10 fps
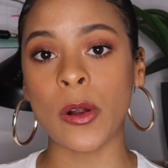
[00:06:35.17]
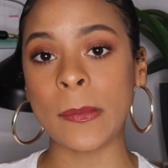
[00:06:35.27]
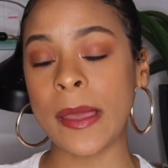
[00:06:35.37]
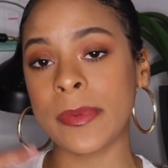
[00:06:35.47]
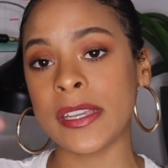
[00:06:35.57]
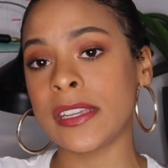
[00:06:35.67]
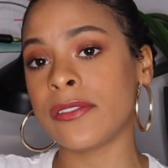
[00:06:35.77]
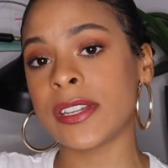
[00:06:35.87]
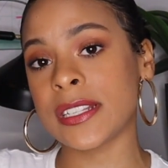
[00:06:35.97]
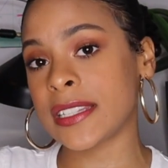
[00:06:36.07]
or maybe
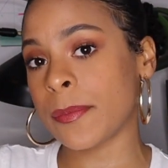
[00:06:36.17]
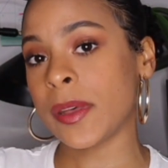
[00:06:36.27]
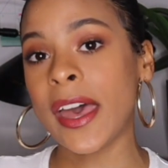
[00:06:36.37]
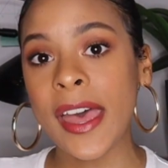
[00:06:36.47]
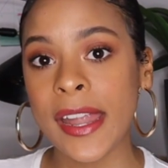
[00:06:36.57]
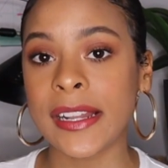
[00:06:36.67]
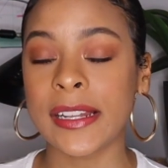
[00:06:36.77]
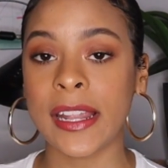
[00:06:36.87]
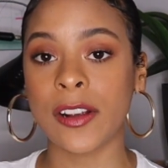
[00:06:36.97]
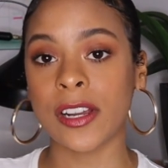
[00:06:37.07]
even a step ahead,
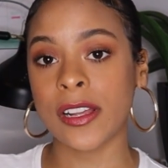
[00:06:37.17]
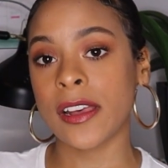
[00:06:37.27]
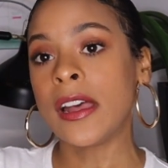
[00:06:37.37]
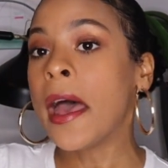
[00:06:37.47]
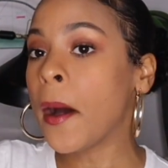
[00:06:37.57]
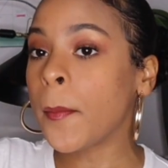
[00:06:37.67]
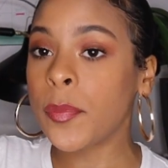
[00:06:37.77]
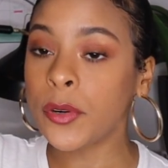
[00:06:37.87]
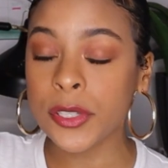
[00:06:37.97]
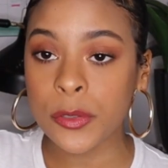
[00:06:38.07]
and they're gonna
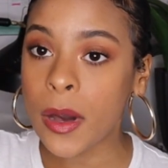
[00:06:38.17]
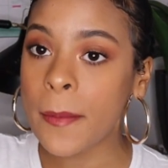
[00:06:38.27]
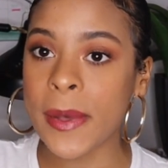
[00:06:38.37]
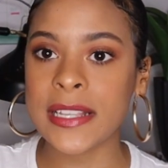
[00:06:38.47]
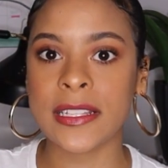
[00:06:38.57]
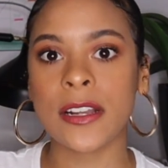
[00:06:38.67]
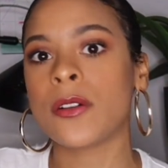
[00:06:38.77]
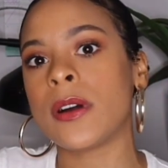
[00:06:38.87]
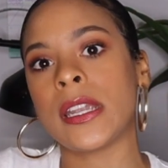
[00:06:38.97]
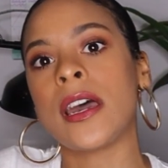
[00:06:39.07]
help pull you up as they're
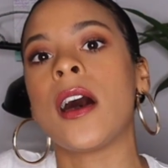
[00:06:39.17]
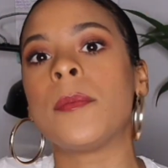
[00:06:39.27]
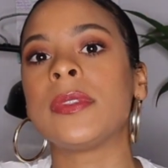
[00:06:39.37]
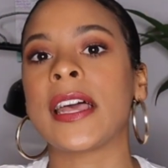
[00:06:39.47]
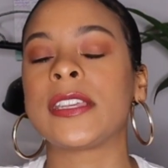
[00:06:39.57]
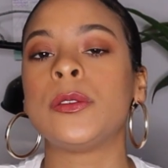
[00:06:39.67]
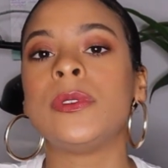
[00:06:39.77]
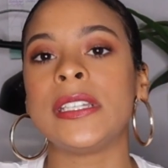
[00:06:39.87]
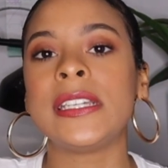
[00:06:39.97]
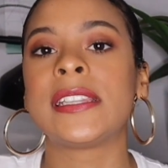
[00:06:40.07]
going up. Like, you
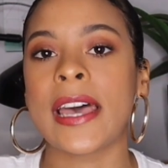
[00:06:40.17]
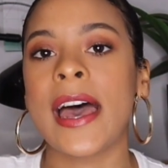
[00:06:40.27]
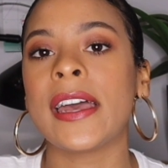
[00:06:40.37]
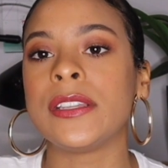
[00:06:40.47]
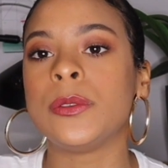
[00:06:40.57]
need that.